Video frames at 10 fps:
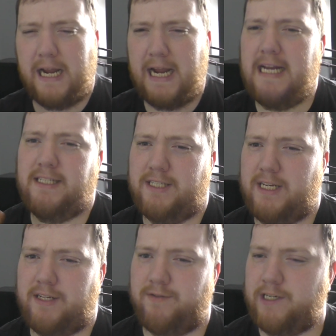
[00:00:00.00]
In
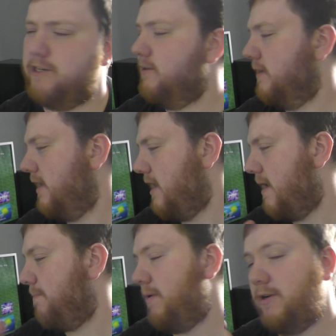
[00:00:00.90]
today's video,
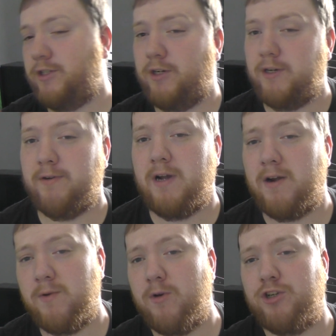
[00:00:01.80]
I'm about to show you how
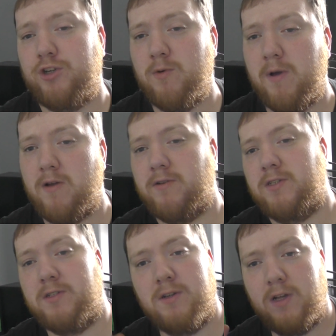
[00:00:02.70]
to watch
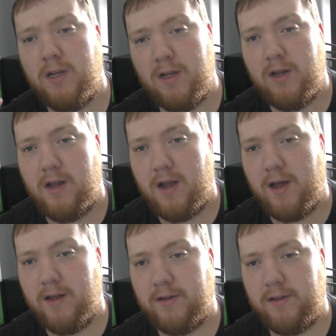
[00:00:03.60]
Showbox
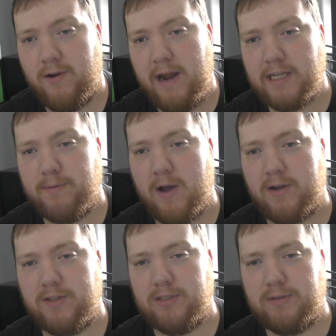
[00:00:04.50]
on your
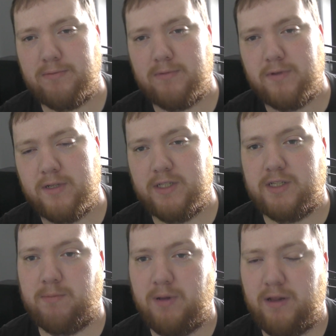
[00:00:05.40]
Xbox. This is
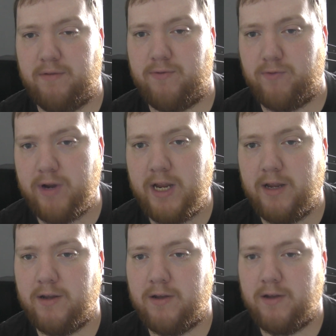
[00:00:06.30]
completely
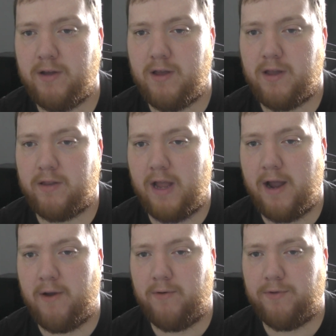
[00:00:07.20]
free.
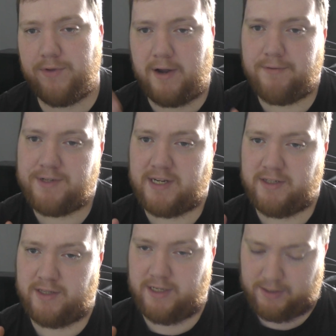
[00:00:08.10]
Now, the downside
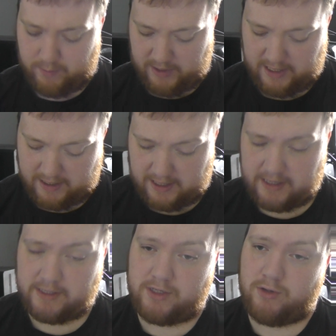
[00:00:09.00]
to this
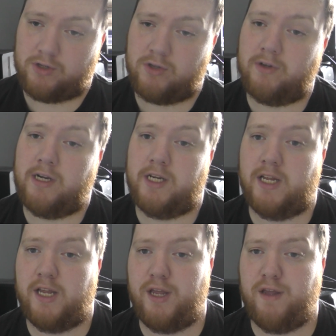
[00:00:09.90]
way is you still
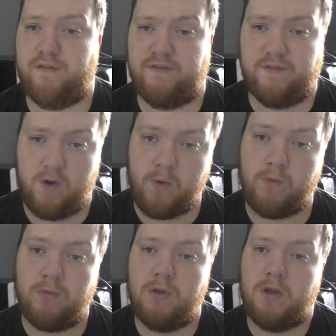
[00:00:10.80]
need a
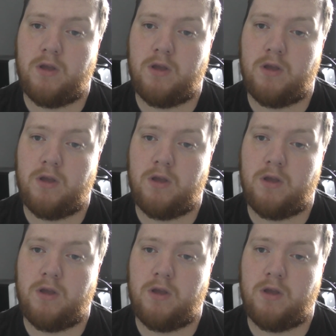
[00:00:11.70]
phone.